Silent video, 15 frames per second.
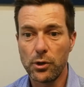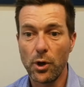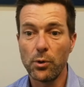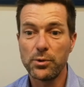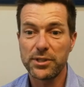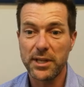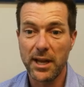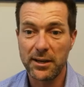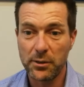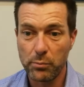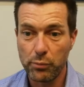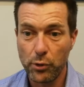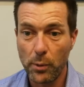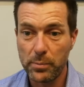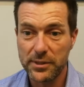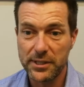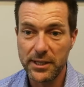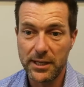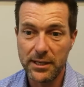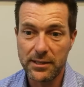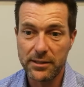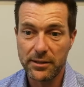Gold Standard
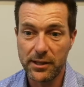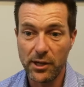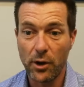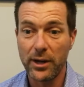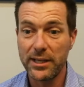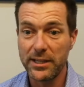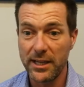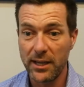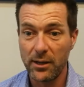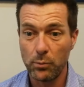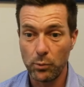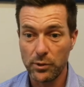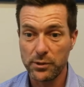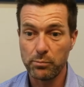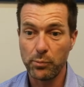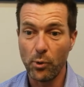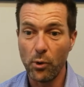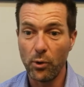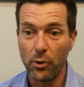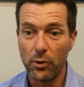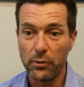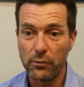Properties, the idea was
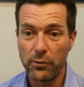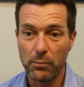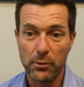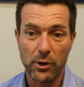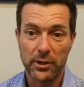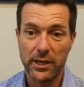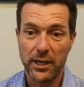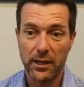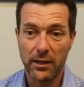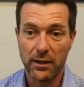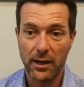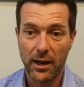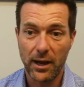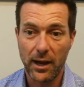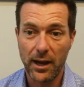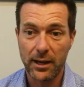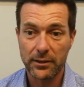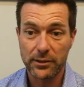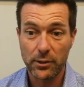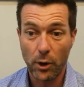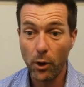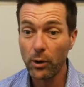born from looking at
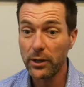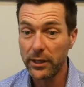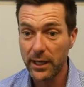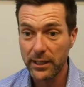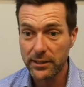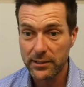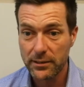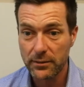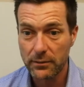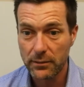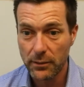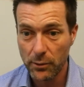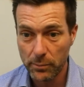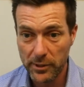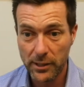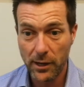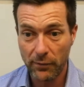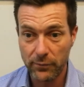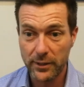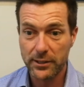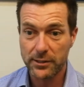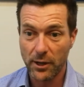holidays. It would be
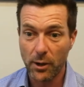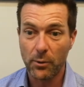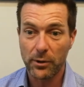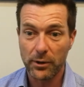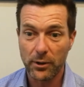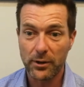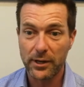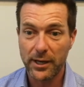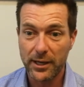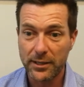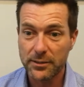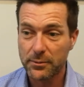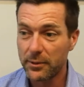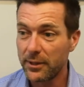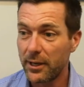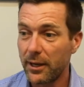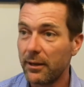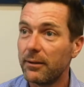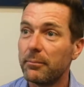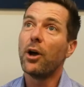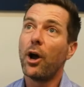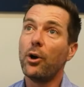lovely to go on holidays, wouldn't
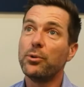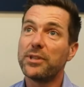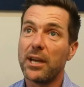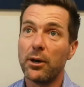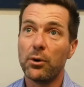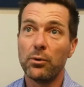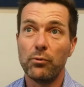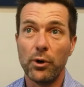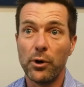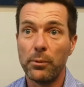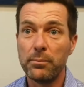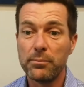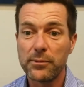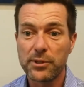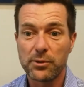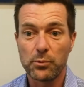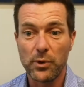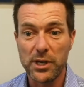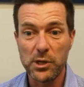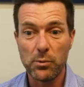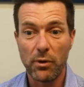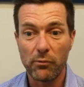it? Hotel rooms,
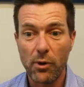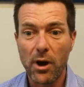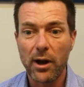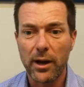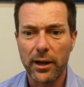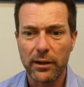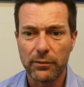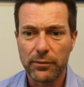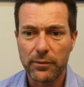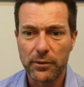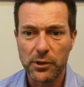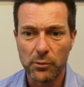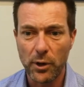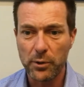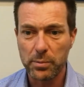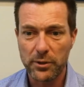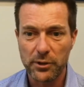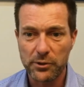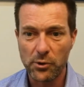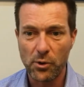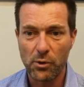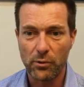when you arrive, you open the
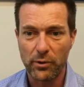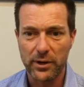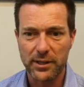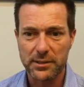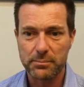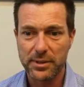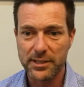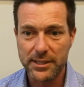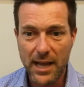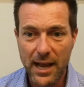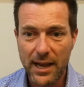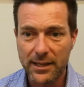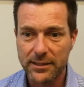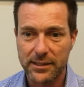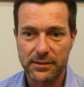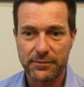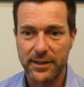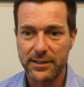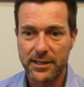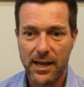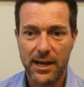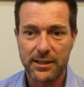door and it's pizzazz, it's
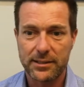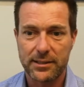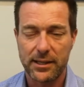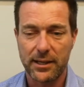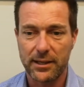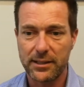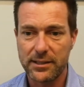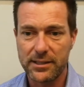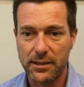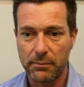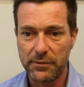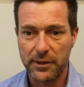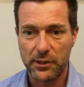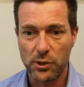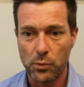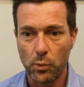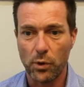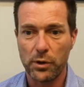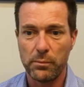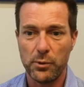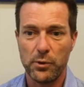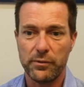fantastic, it's something you
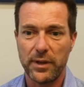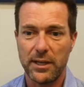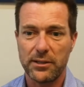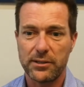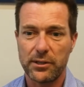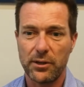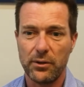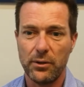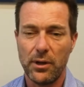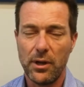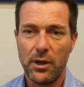want to move into.